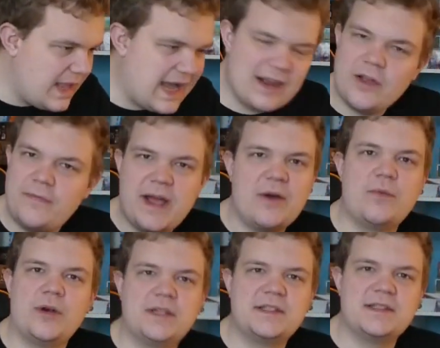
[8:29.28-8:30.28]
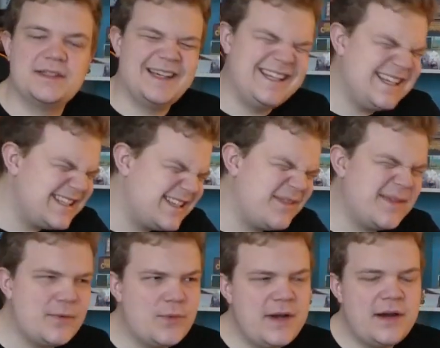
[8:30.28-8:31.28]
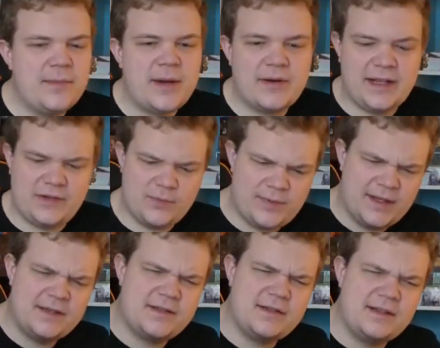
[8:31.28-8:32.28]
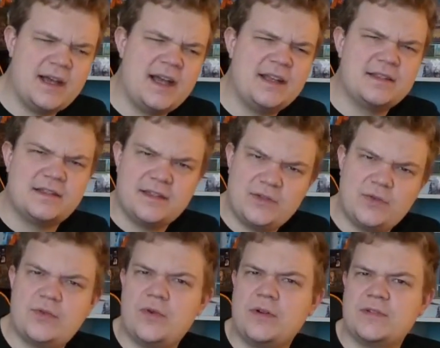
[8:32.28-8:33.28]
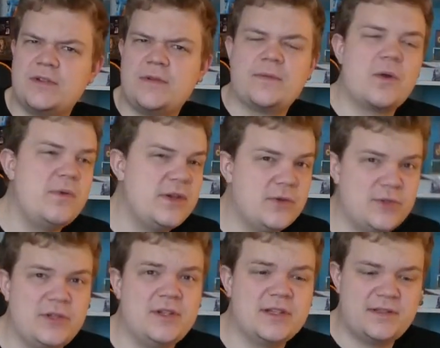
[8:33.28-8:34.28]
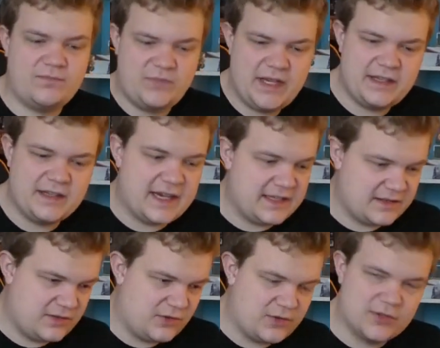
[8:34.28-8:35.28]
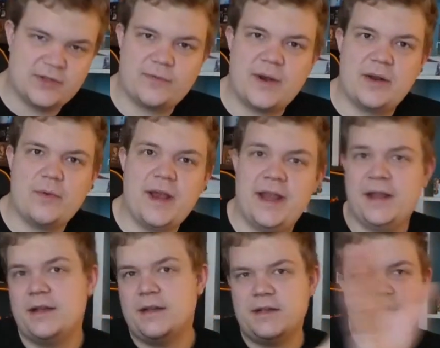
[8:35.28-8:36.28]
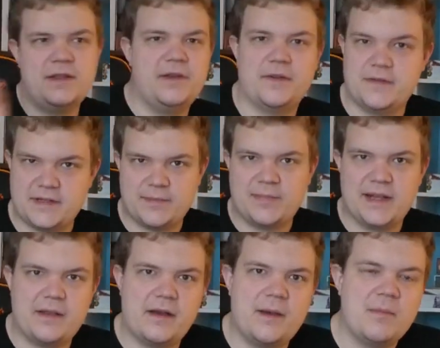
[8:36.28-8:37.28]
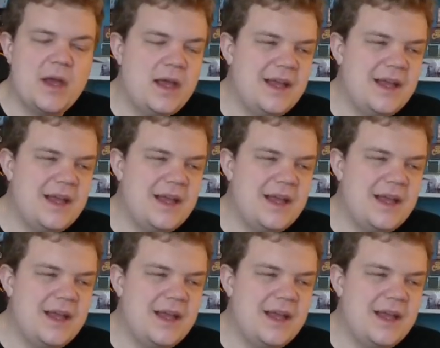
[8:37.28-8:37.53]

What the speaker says: I love how it works. There's something weird about like you place the dice and then you cross off. We usually just take the dice, cross off right away. The others can play the game.